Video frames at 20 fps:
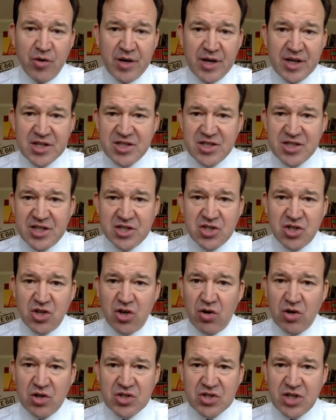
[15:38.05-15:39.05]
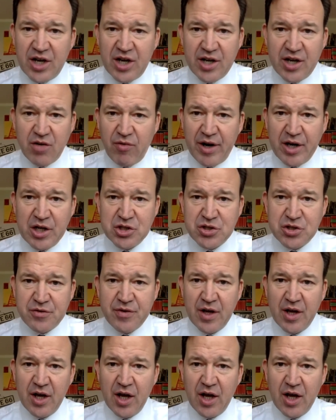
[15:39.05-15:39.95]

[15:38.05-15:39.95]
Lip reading: And it sits alongside a range of